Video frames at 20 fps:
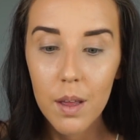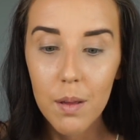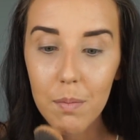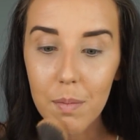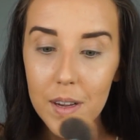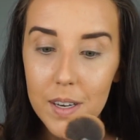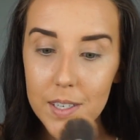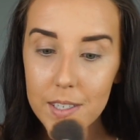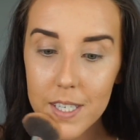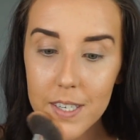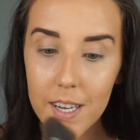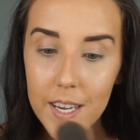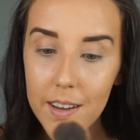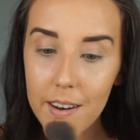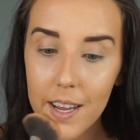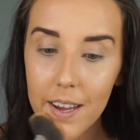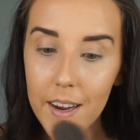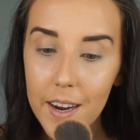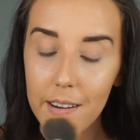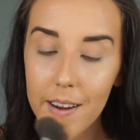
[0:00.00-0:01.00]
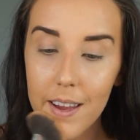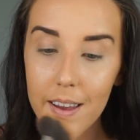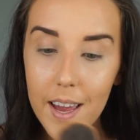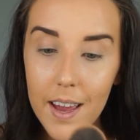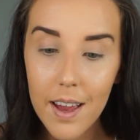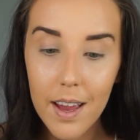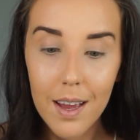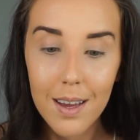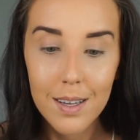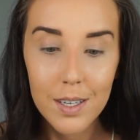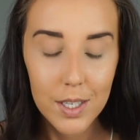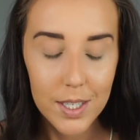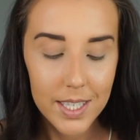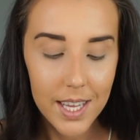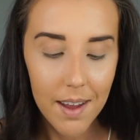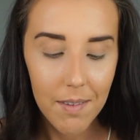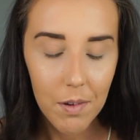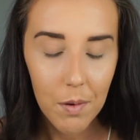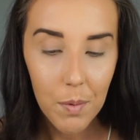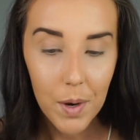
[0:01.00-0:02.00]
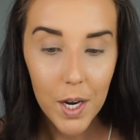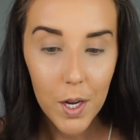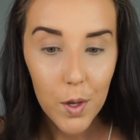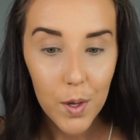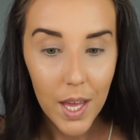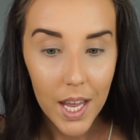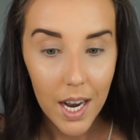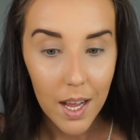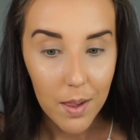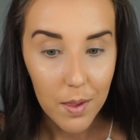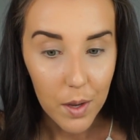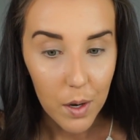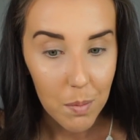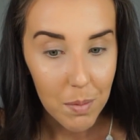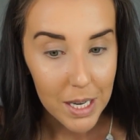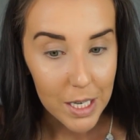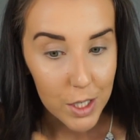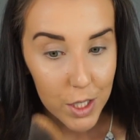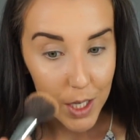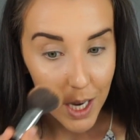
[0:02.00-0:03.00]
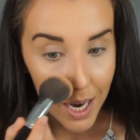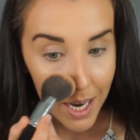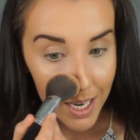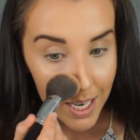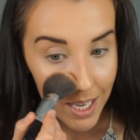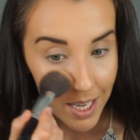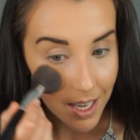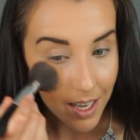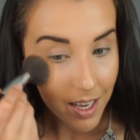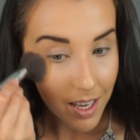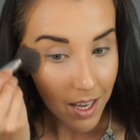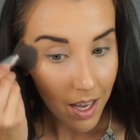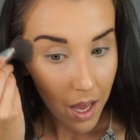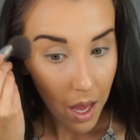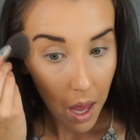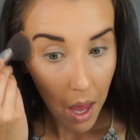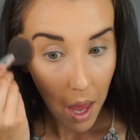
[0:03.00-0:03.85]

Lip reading: my chin area, just everywhere you get a little bit shiny.